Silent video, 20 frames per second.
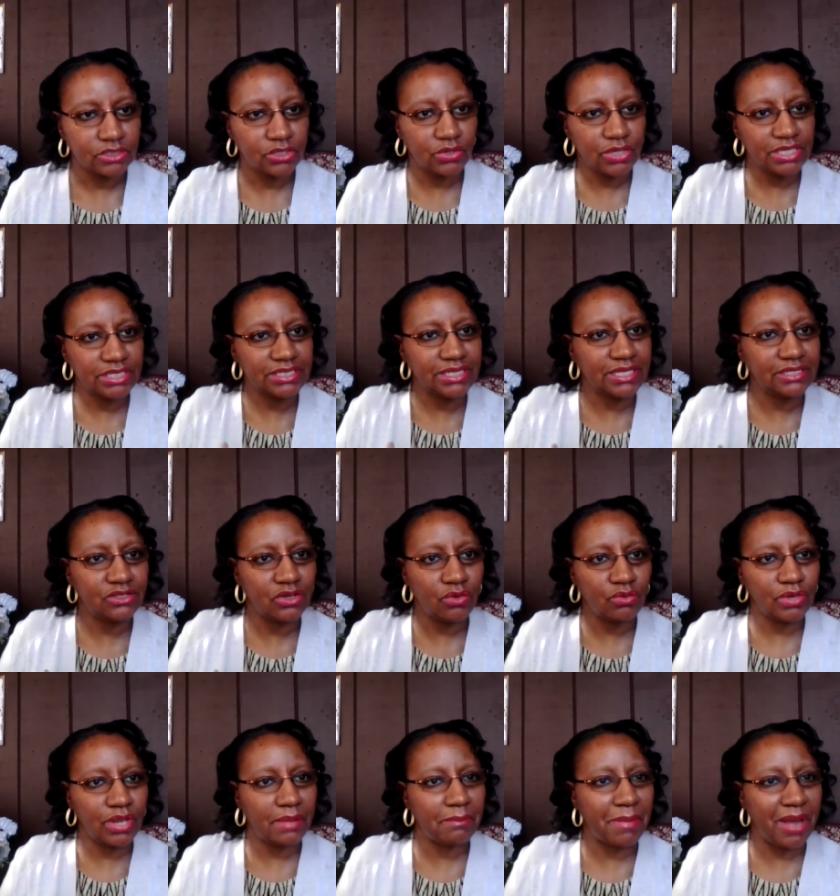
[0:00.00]
So he said,
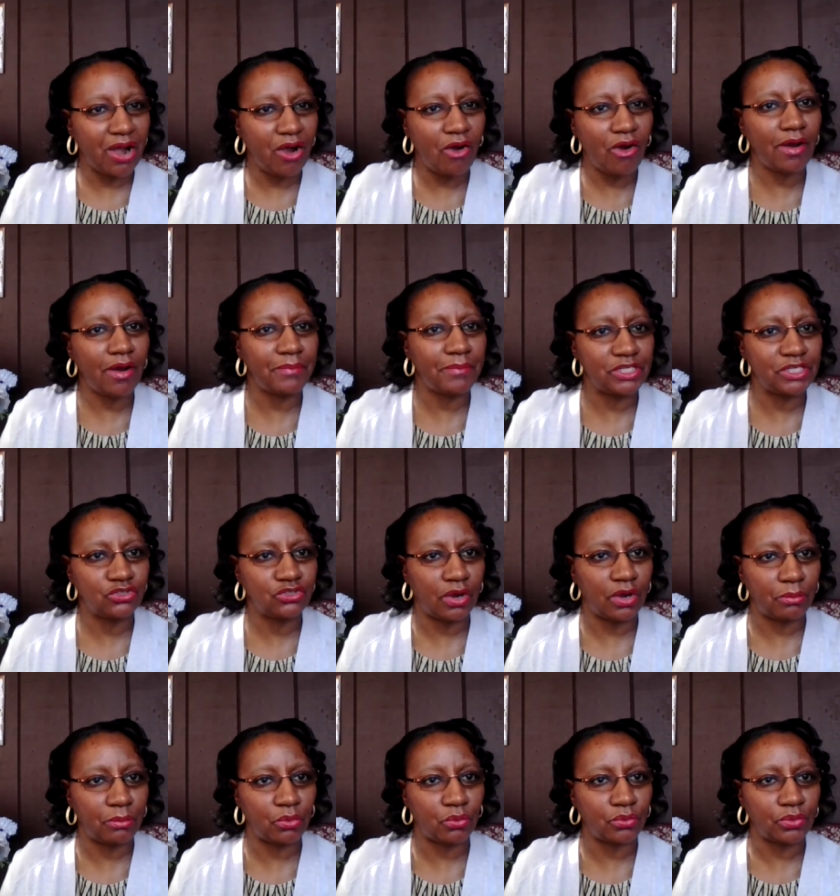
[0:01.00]
Don't let my heart be
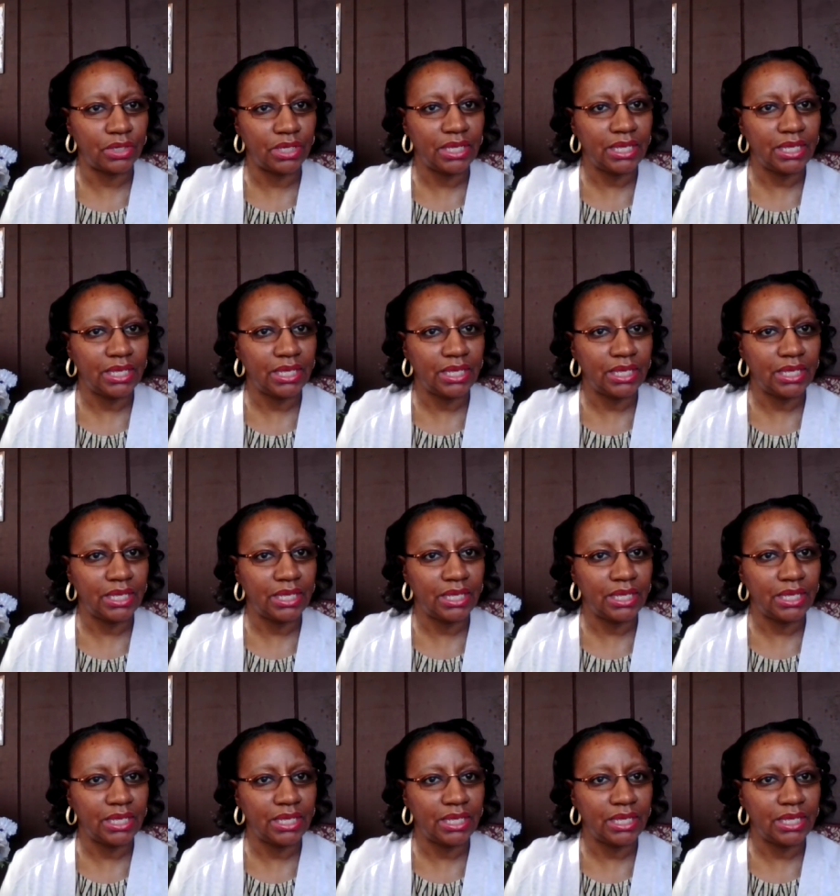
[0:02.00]
troubled.